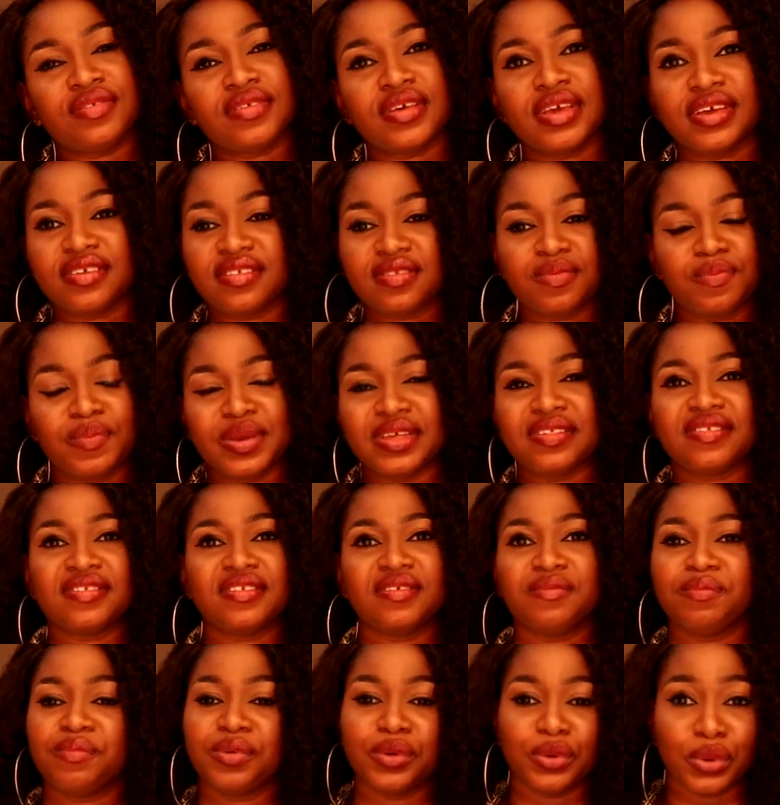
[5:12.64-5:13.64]
to say
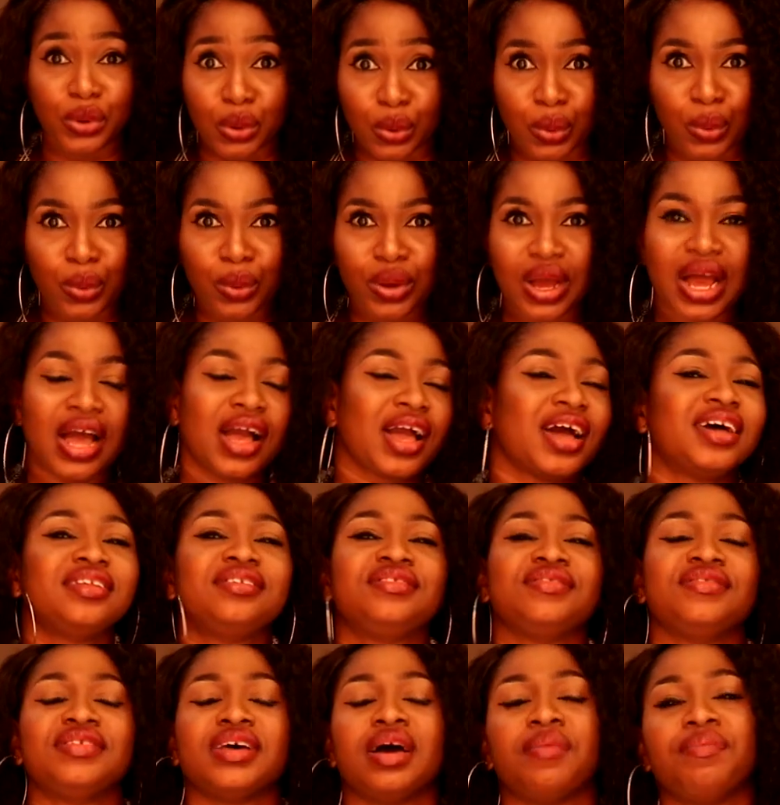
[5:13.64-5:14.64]
expensive, but no, I can't
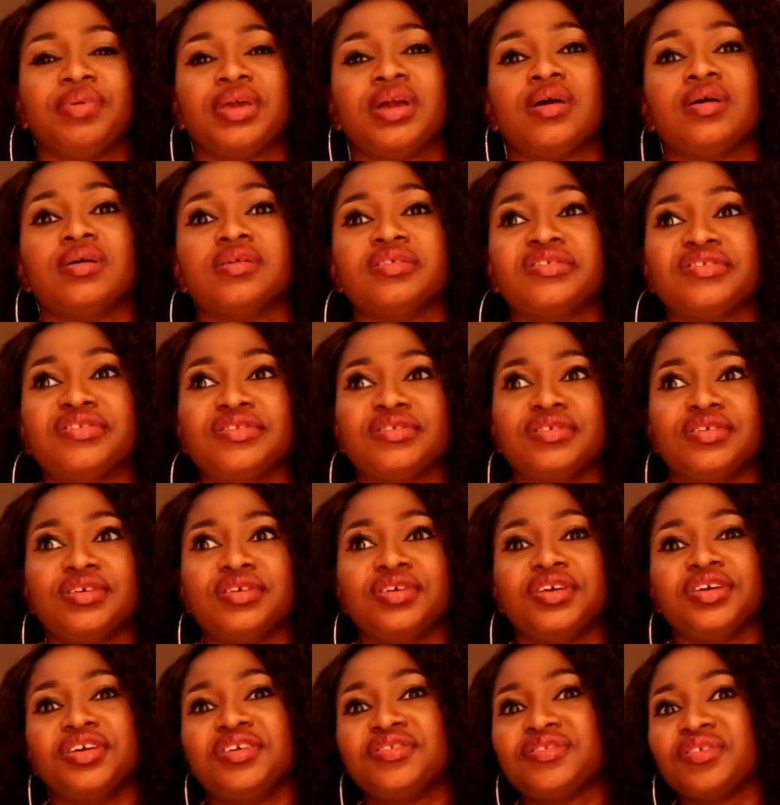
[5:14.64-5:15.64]
do that because
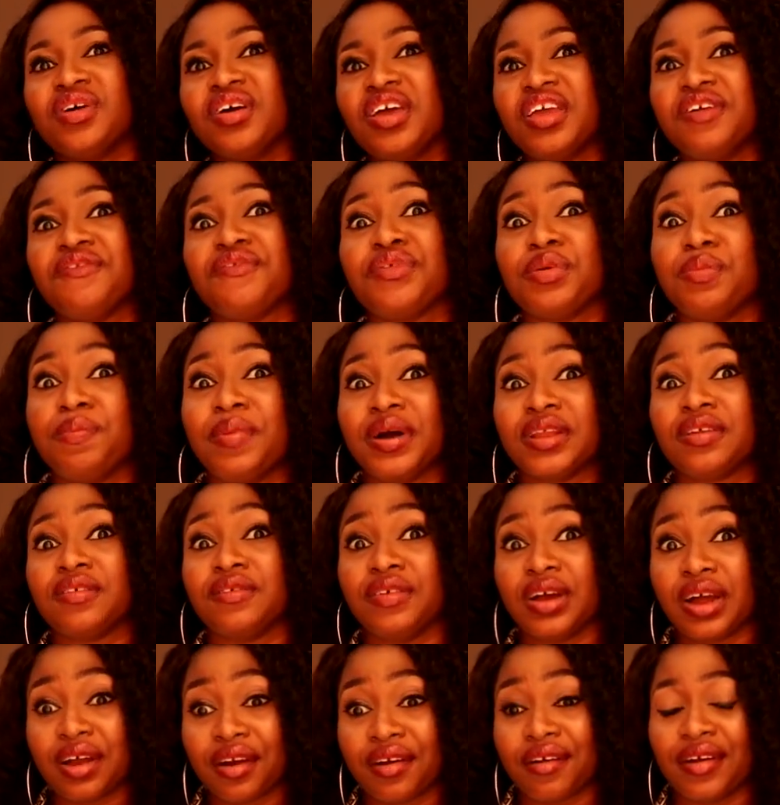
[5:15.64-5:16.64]
it's not every part of
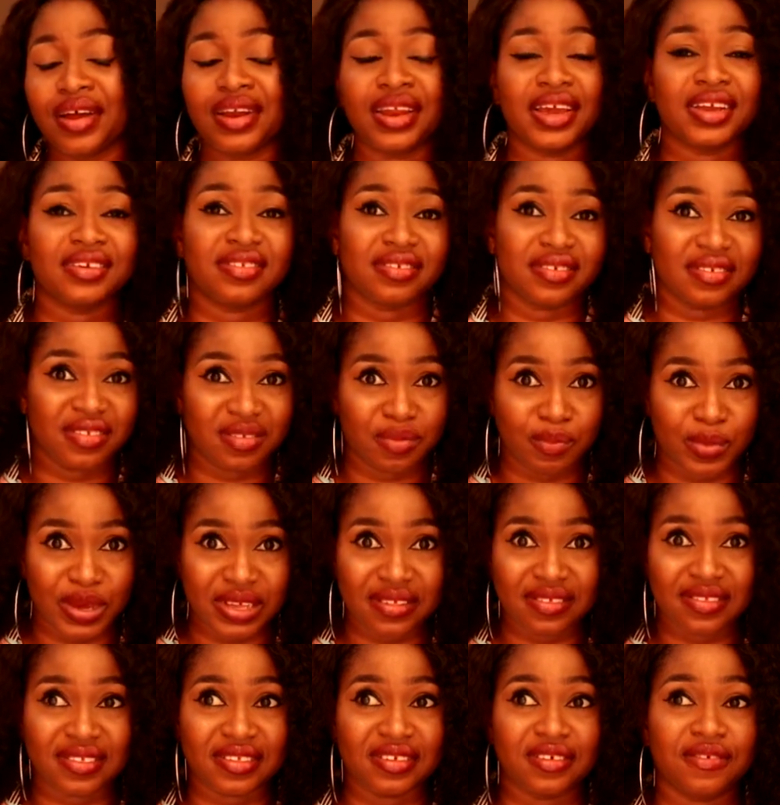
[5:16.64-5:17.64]
Accra that is
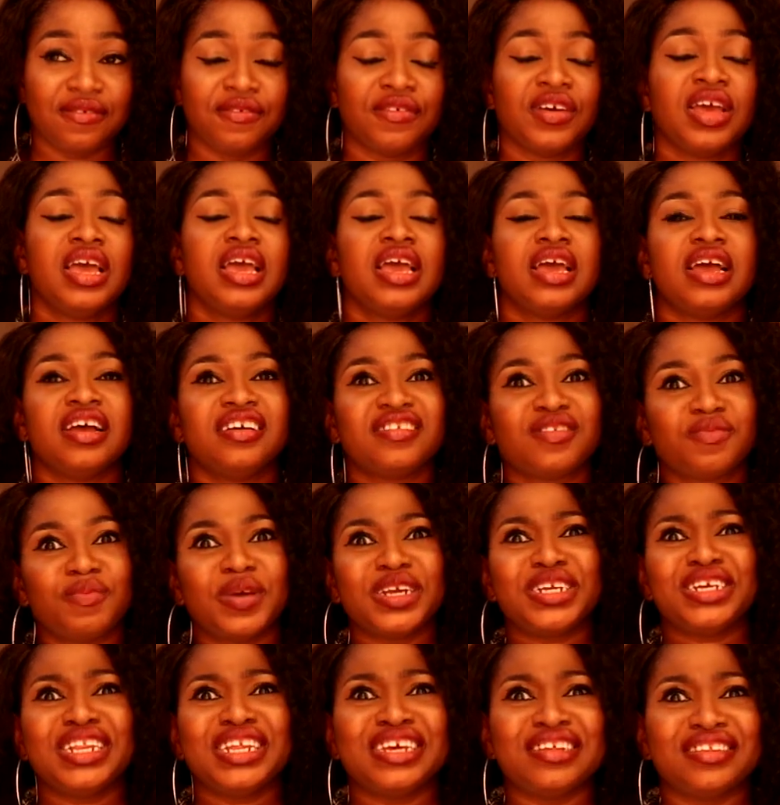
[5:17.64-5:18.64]
expensive,
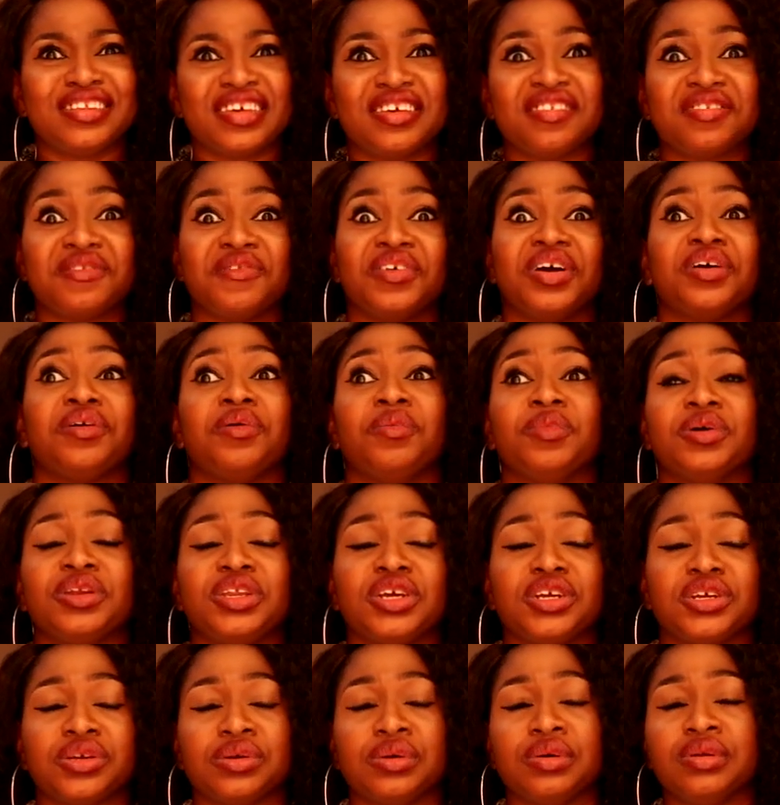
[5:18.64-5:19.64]
especially in terms of
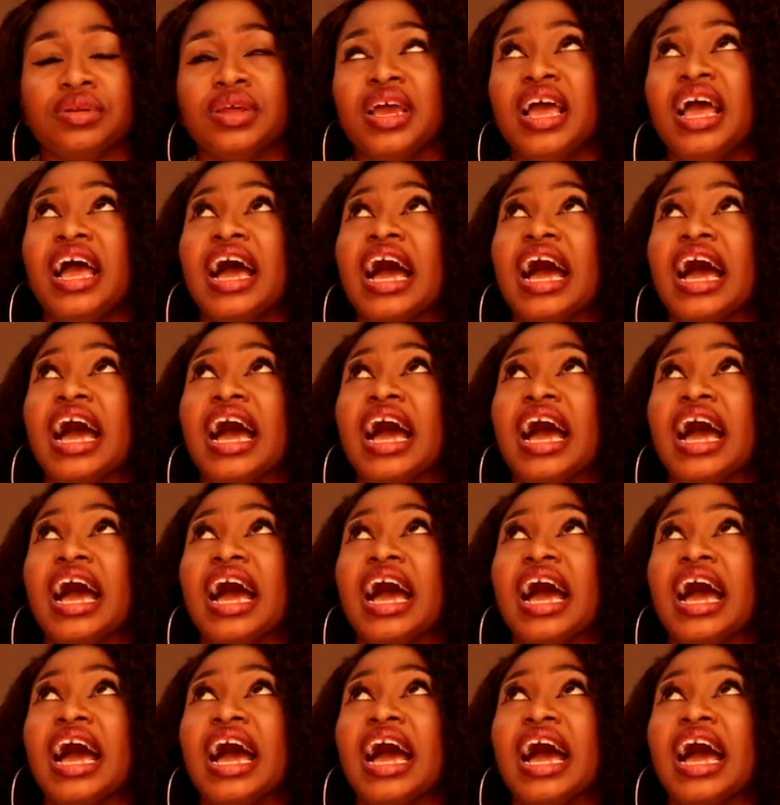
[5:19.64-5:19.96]
accommodation.